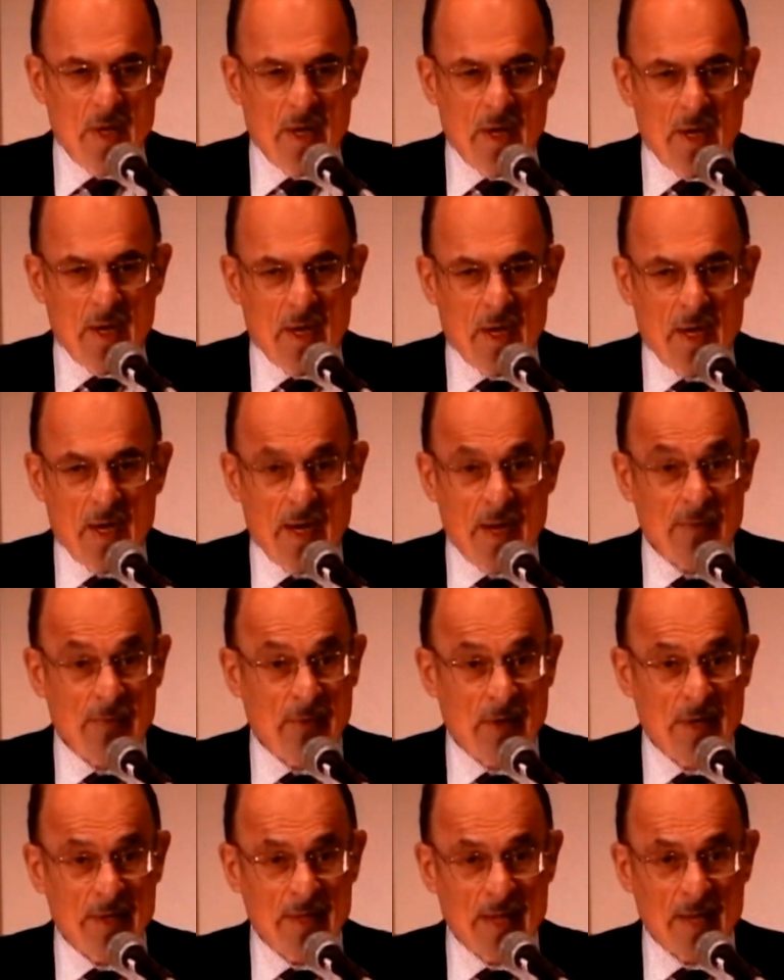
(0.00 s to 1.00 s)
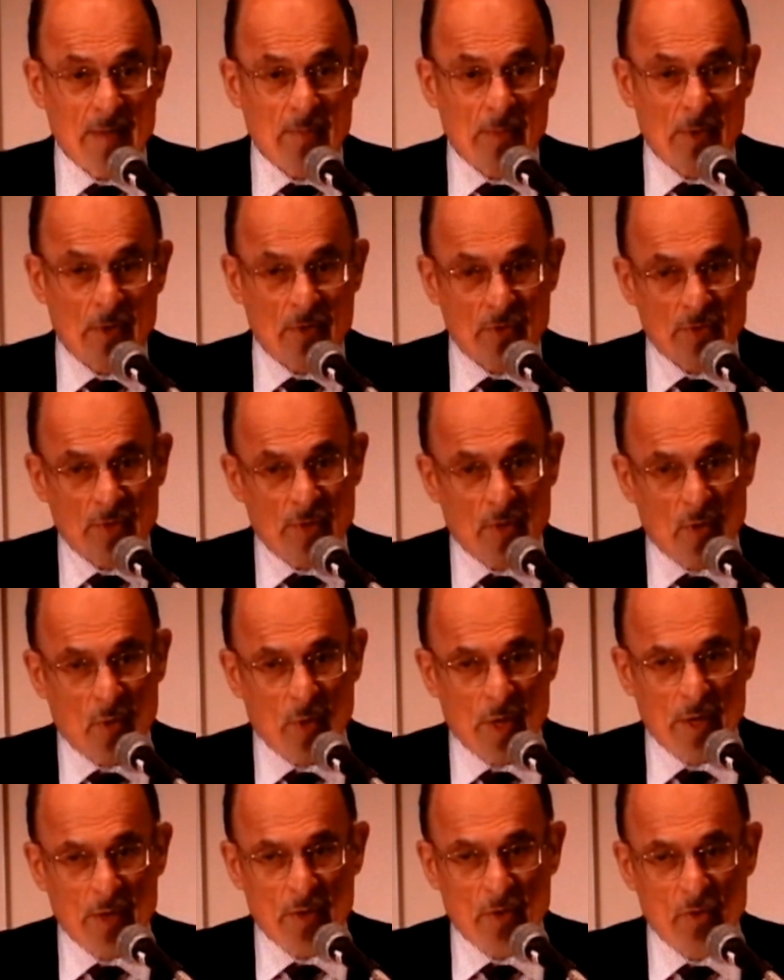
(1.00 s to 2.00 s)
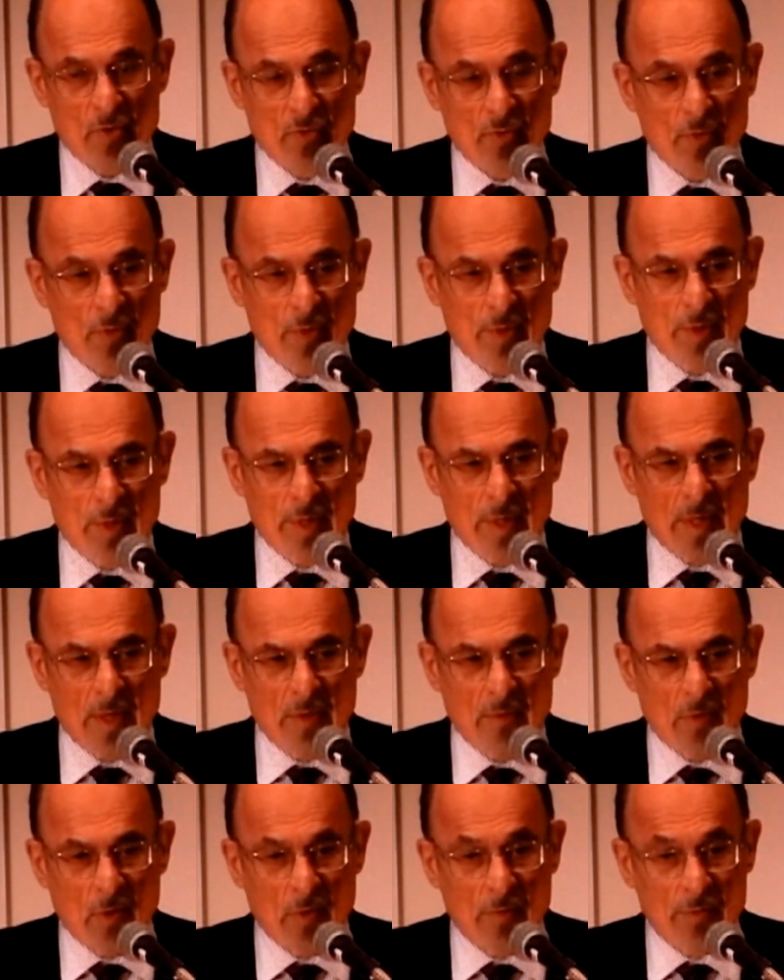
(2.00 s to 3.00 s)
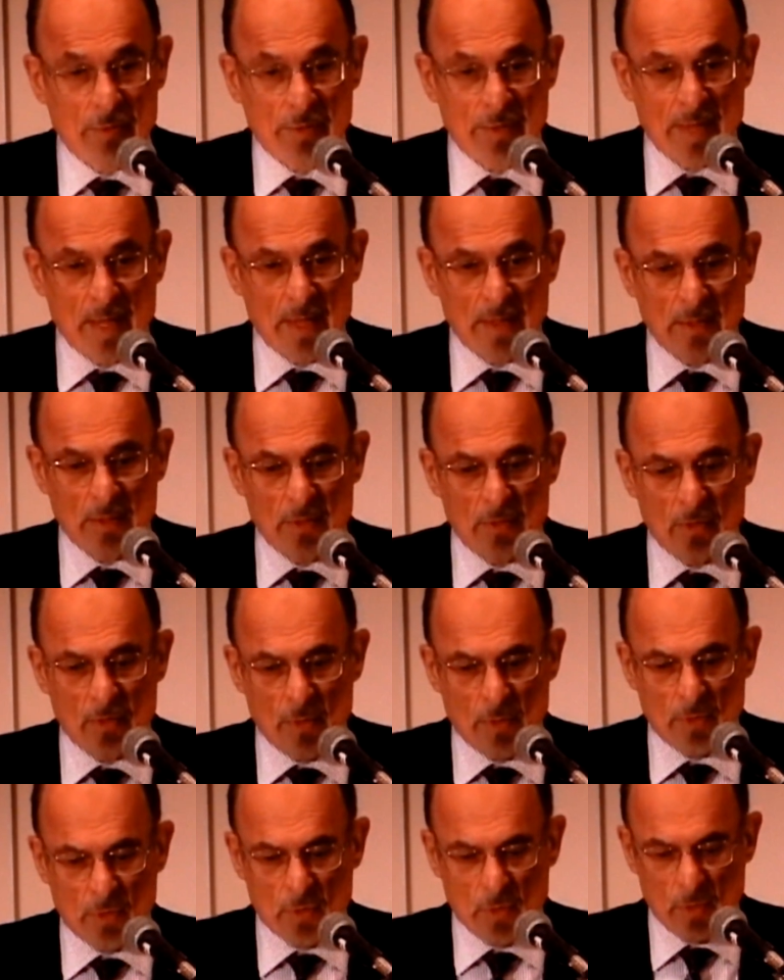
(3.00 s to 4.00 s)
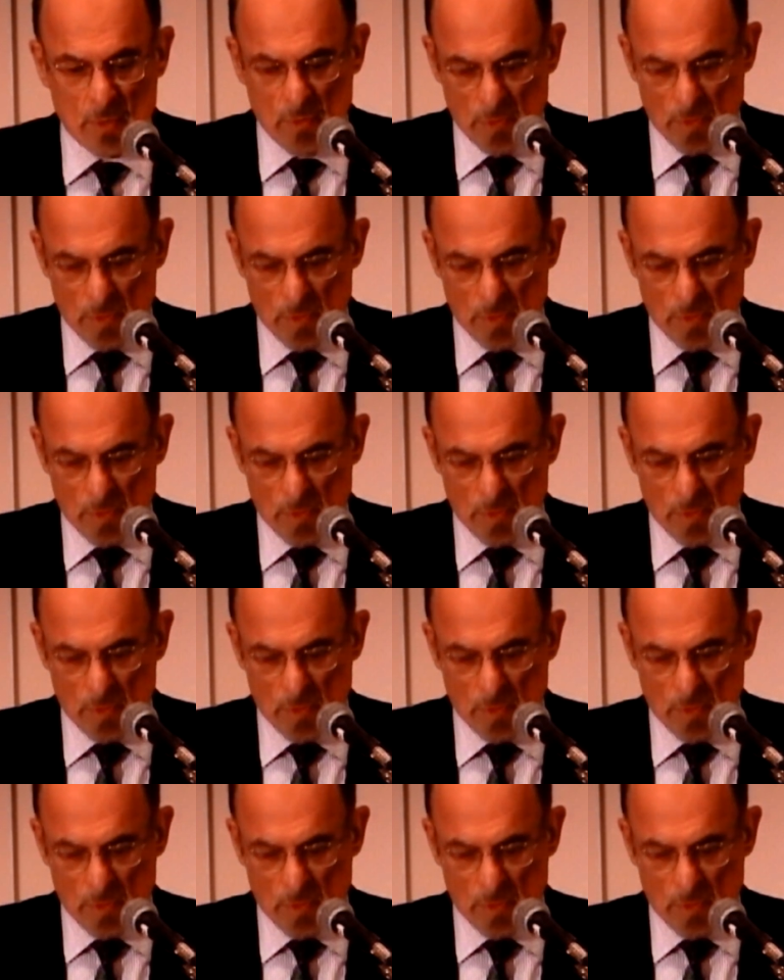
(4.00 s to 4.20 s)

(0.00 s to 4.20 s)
I find that personally quite useful, and I've offered that to